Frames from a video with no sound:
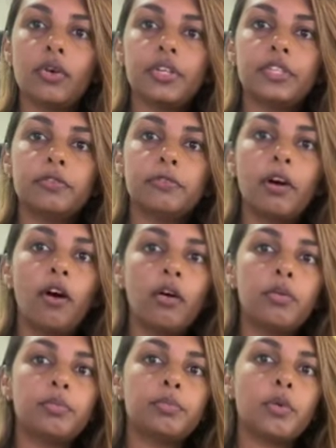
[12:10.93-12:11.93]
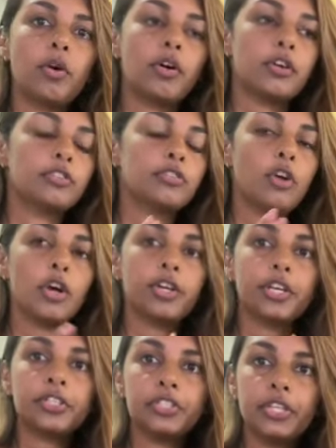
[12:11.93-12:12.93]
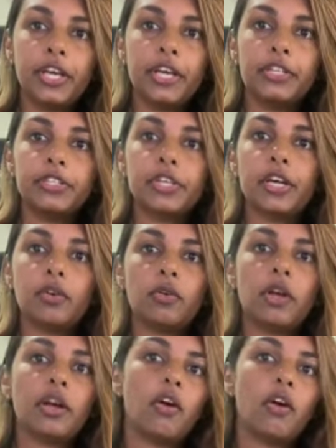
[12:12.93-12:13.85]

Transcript: could develop our stock exchange and